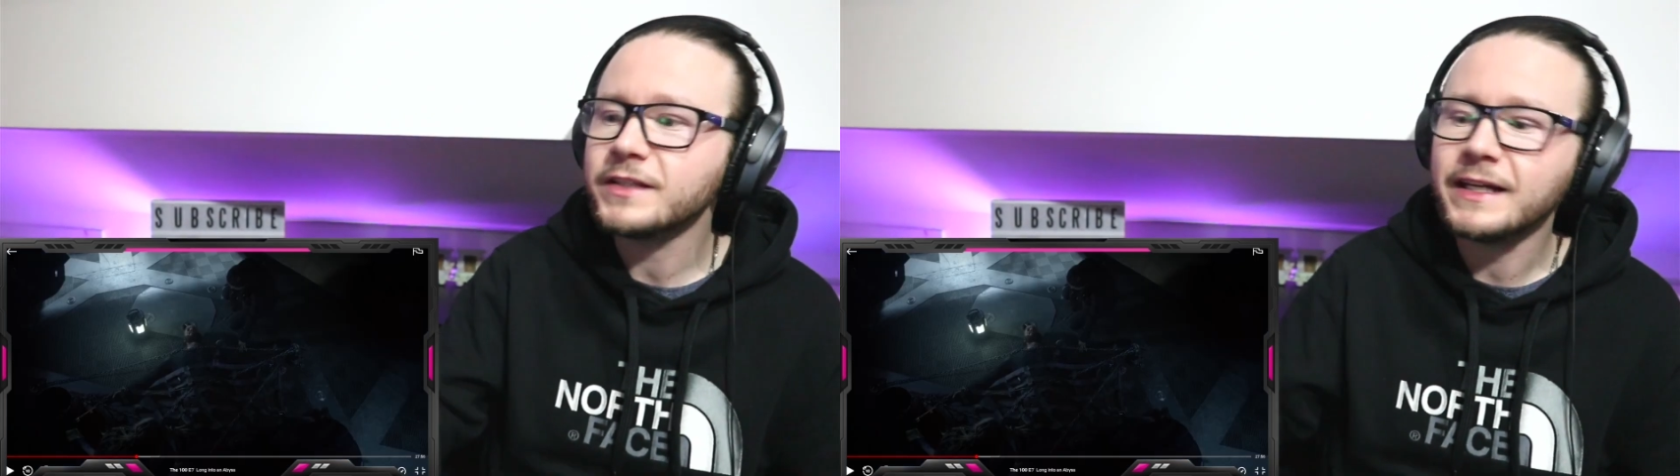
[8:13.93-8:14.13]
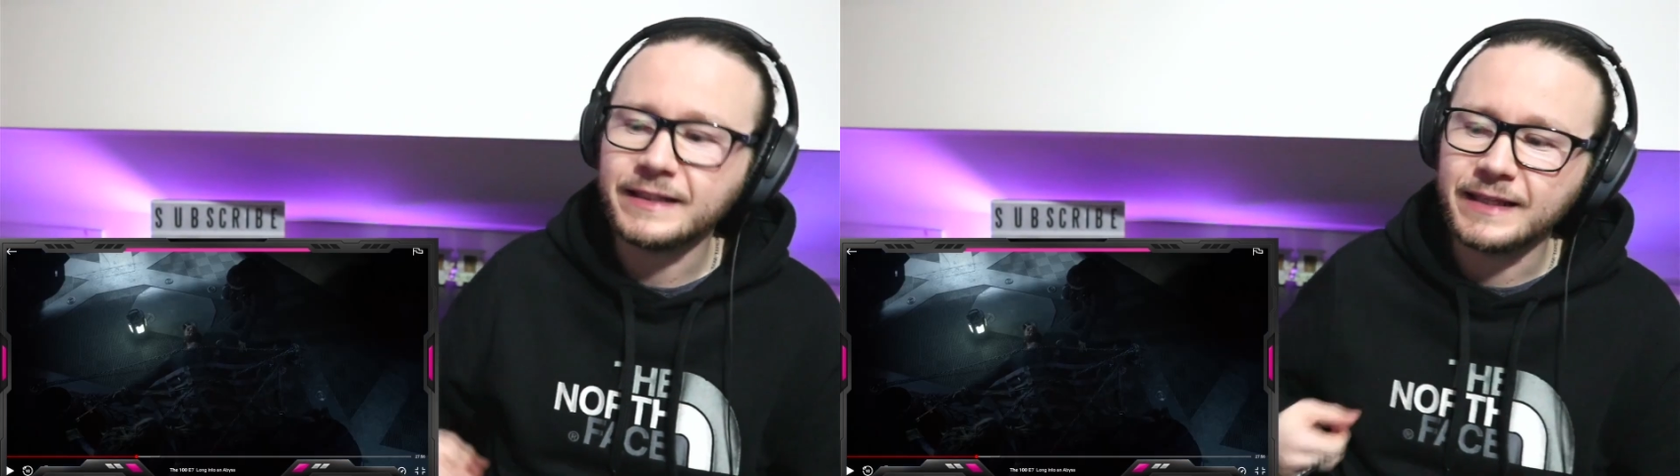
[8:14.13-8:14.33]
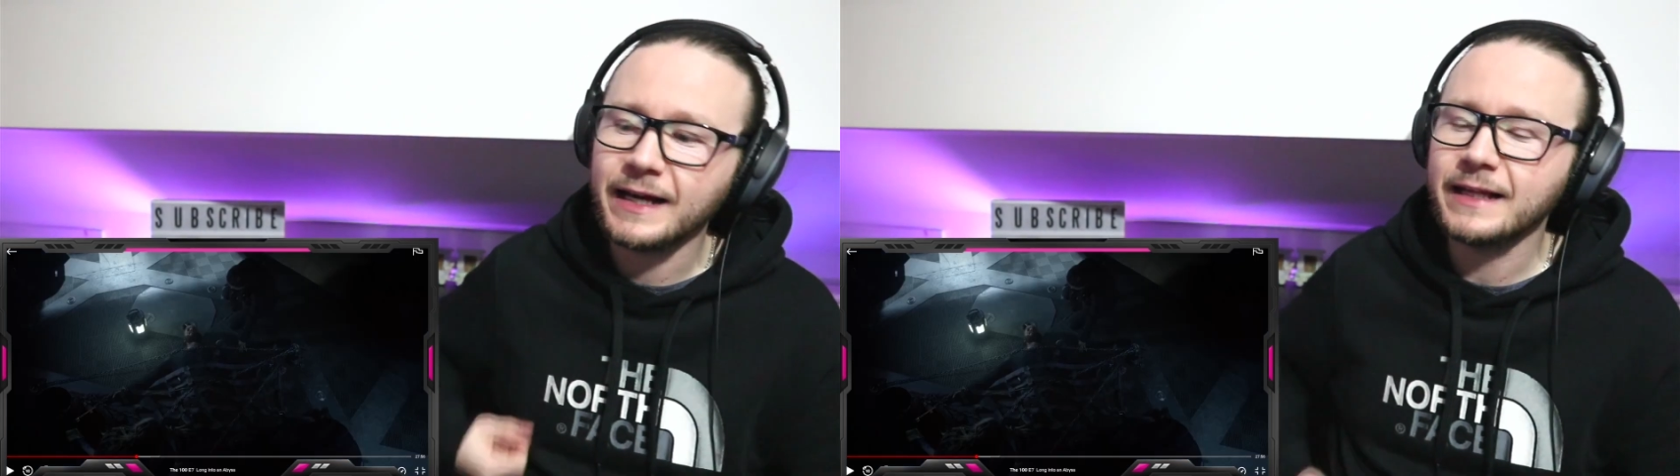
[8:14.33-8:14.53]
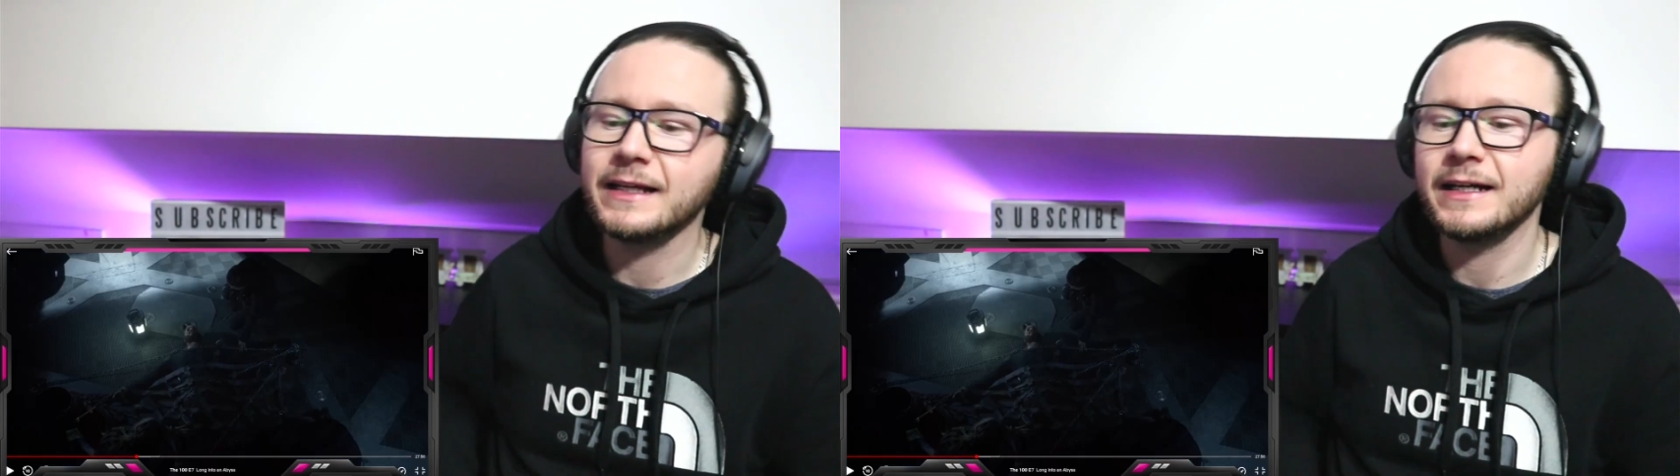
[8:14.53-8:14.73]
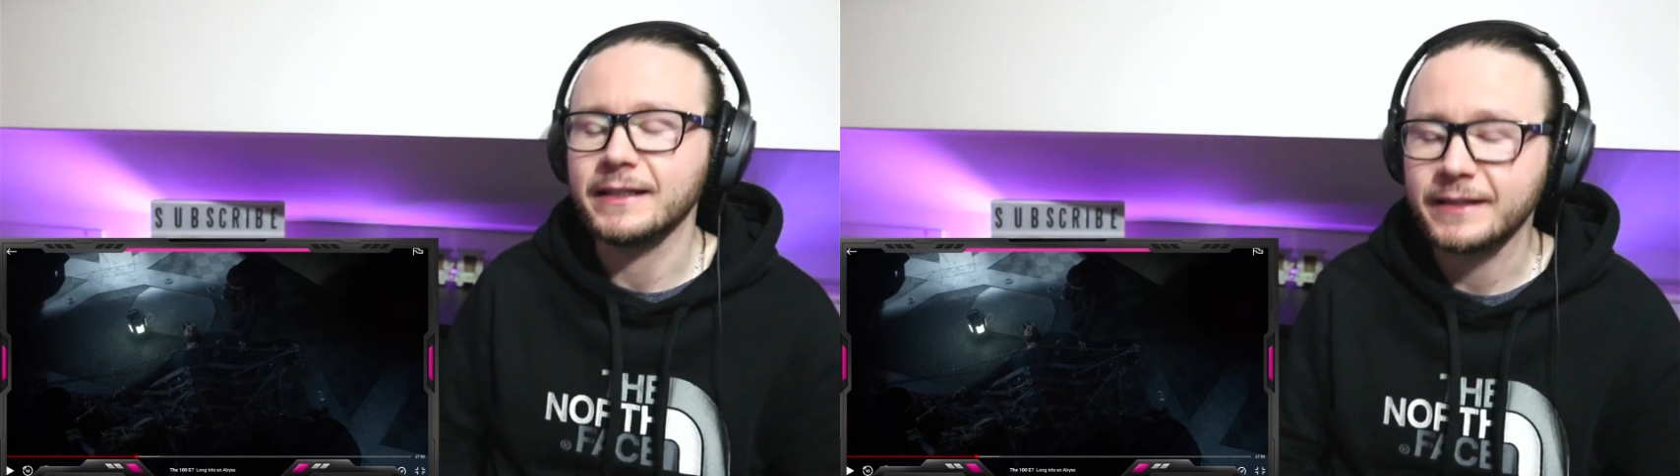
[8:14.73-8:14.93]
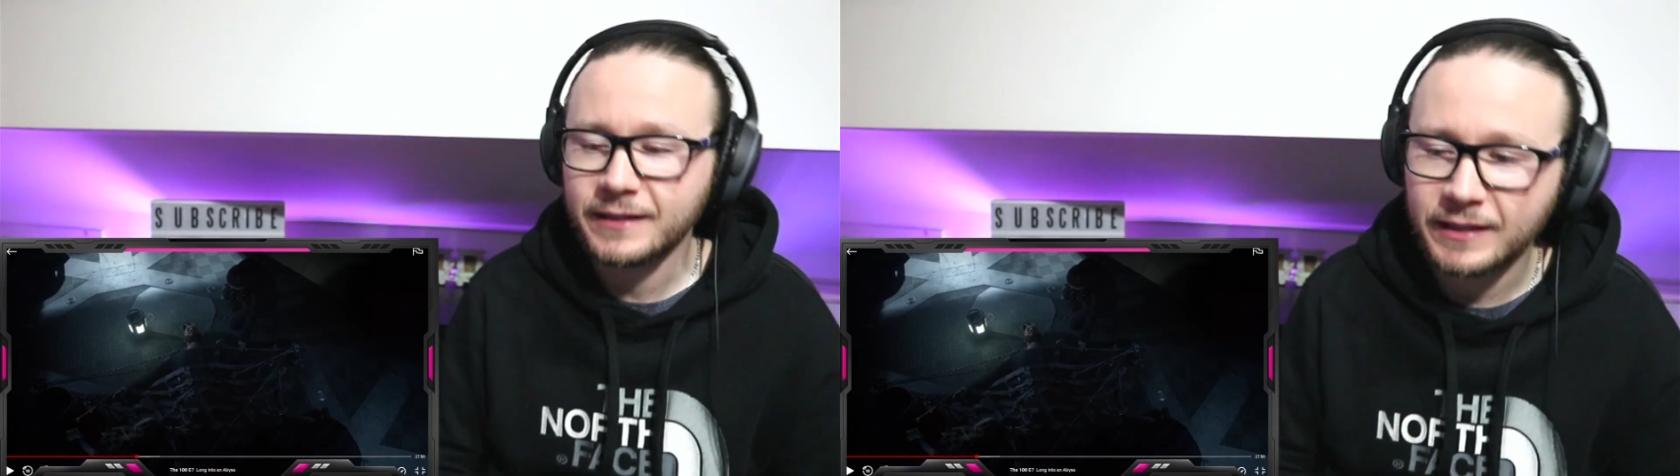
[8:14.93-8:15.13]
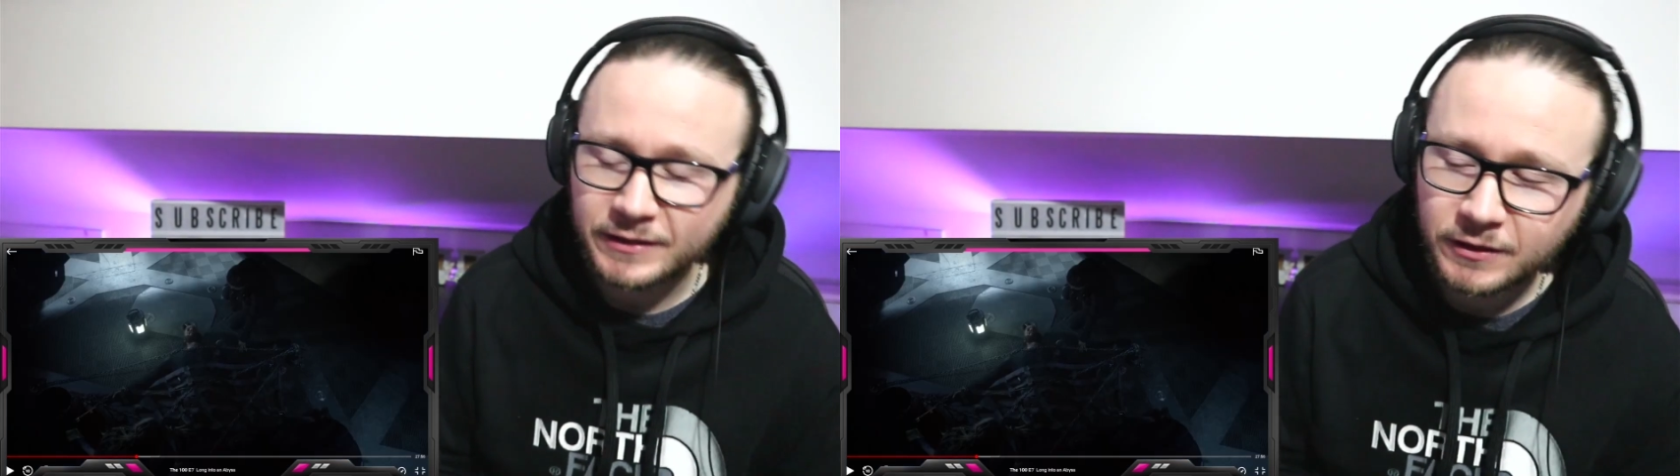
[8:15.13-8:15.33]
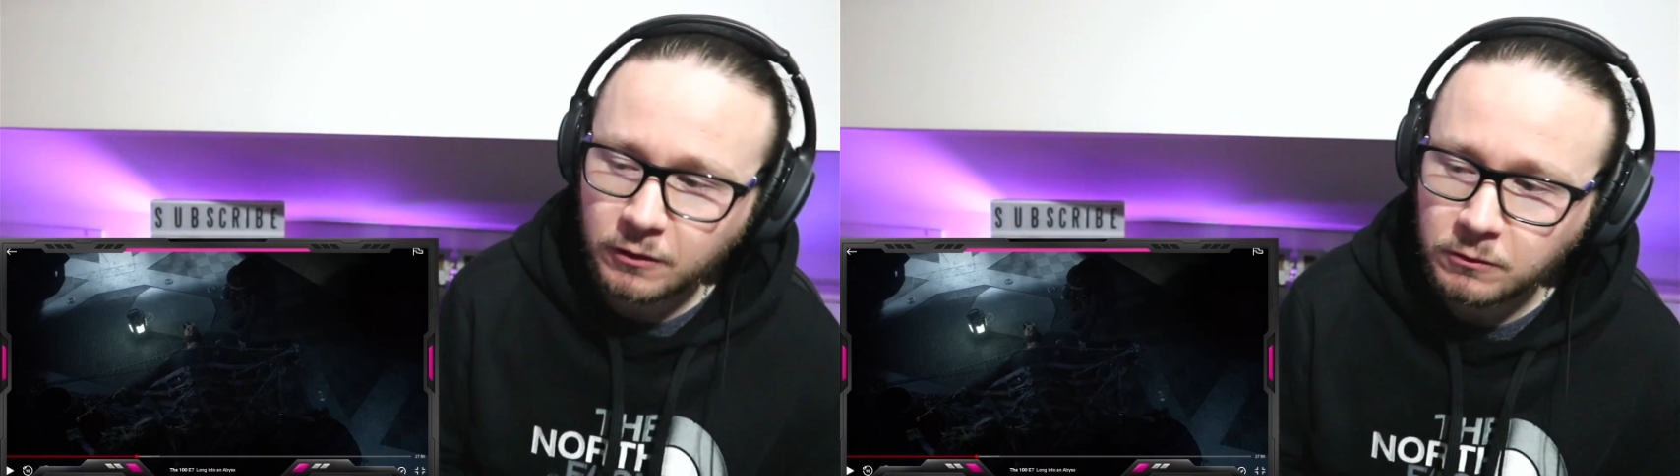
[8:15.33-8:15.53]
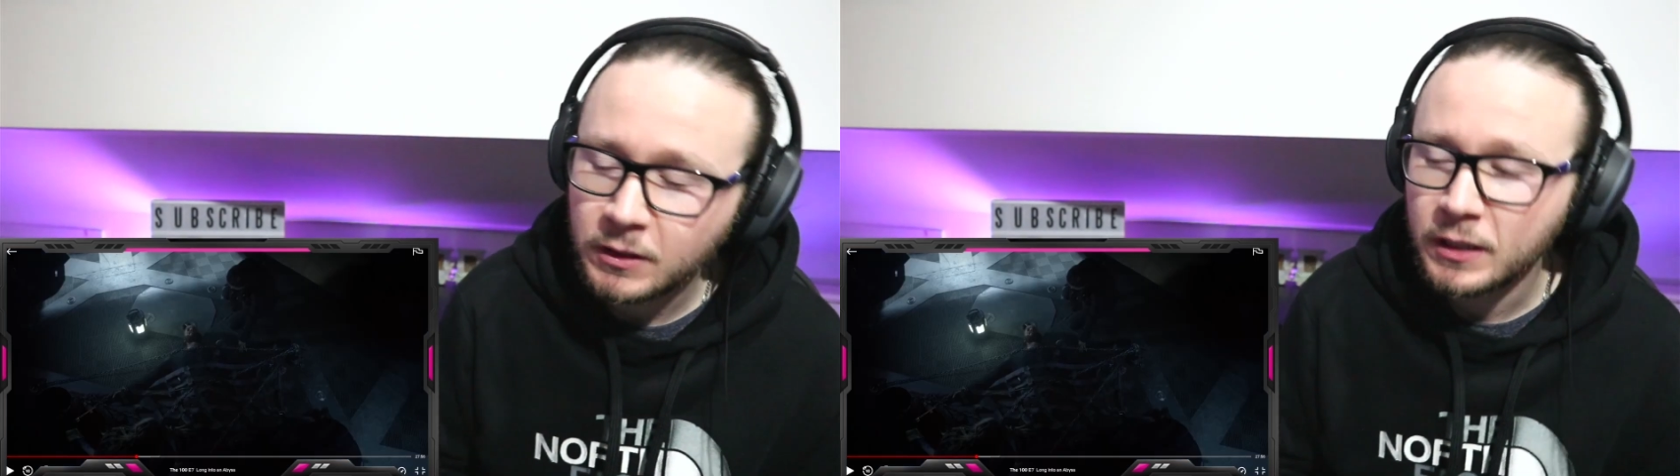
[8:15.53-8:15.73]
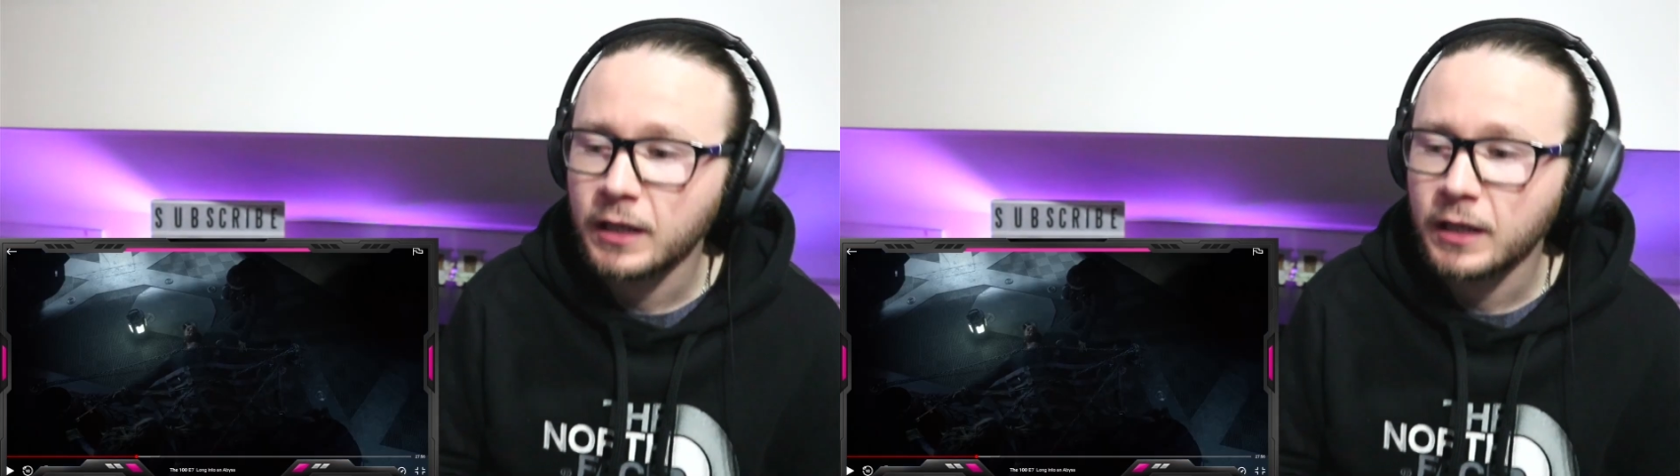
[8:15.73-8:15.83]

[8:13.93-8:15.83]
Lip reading: saying there, like, you know,